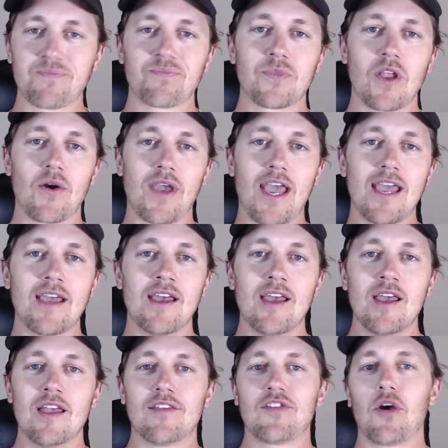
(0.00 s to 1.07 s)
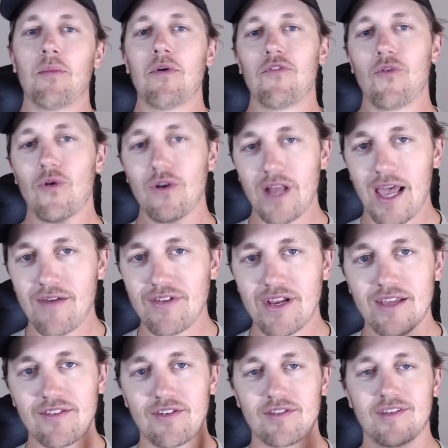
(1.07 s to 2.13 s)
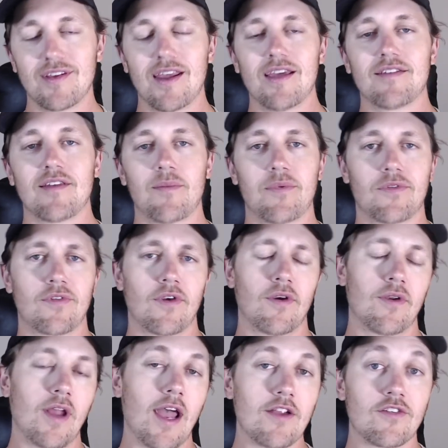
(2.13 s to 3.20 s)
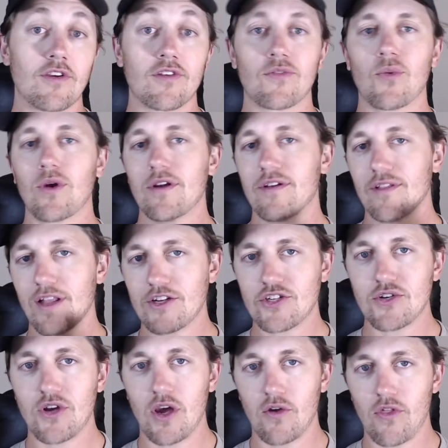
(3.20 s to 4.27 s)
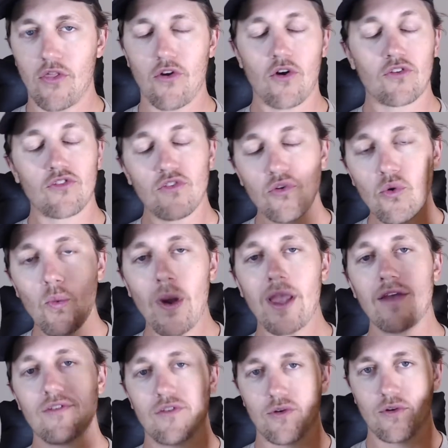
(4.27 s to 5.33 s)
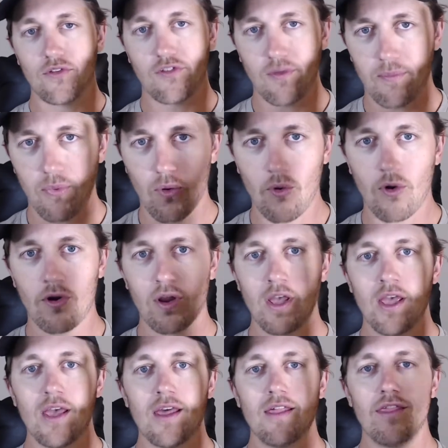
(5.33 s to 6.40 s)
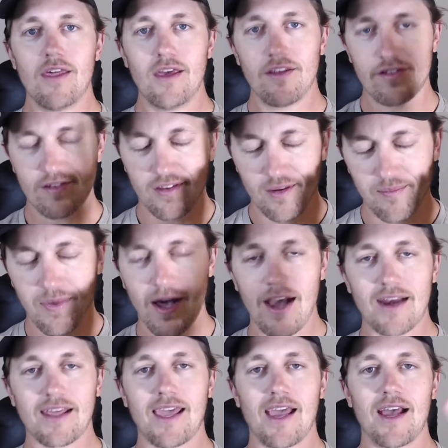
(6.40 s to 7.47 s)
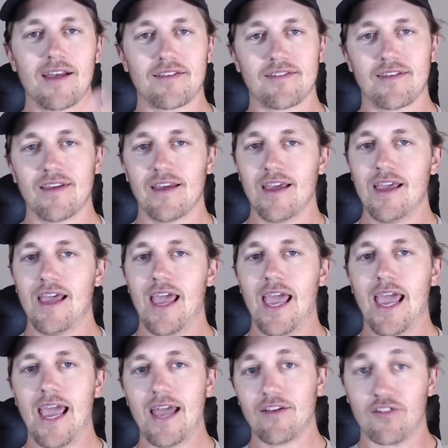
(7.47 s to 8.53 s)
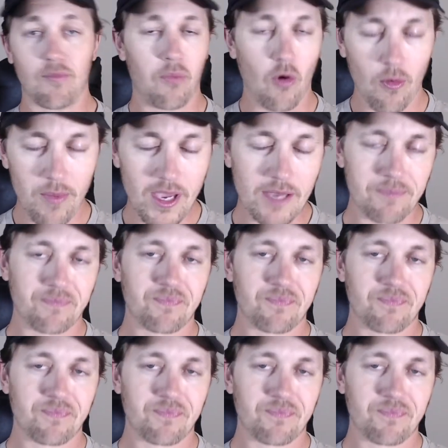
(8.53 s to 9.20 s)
Okay, so before diving into today's episode, I just wanted to let you know that there are two ways you can support this podcast and support me.